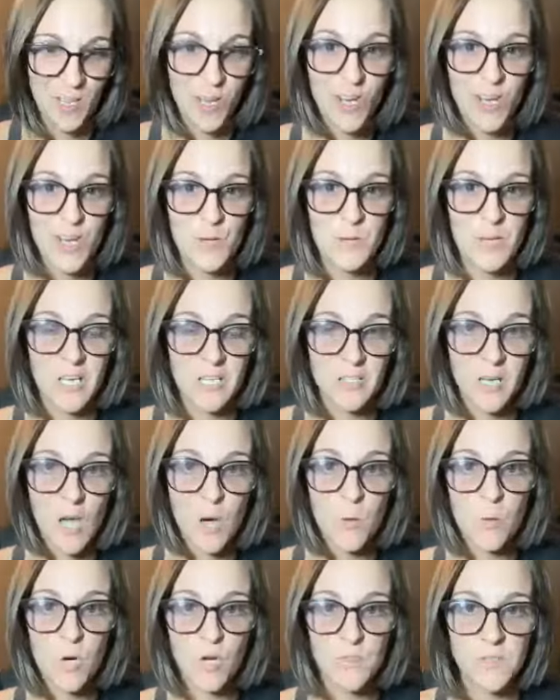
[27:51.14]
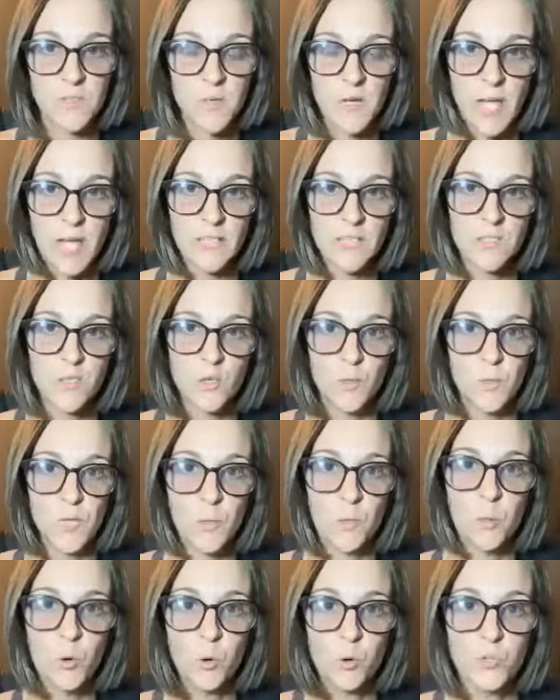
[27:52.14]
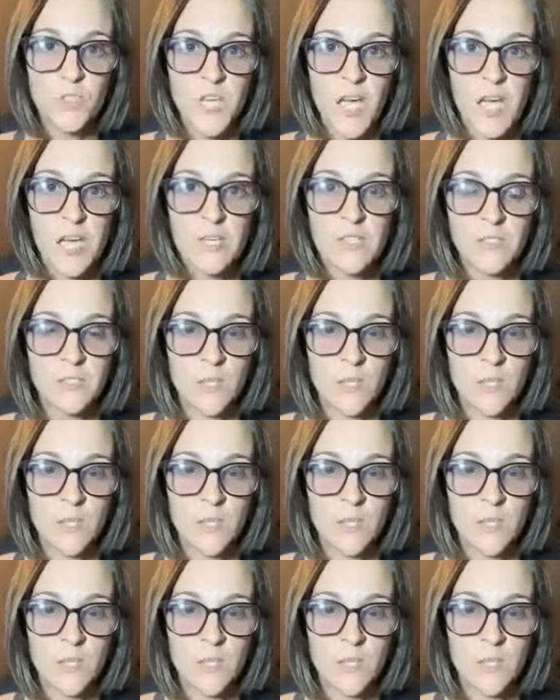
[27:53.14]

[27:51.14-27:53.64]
All right, Mandy, I will. Today is going to be a pool day,